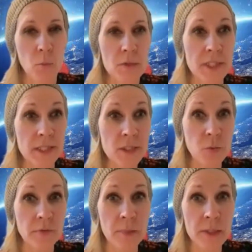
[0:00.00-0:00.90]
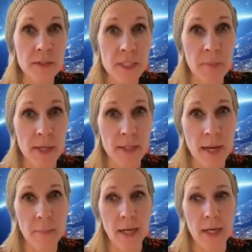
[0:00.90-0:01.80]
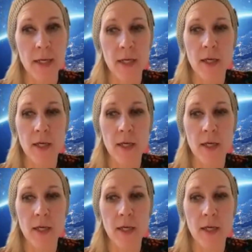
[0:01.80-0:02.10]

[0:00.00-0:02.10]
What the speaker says: since we've been in this pandemic,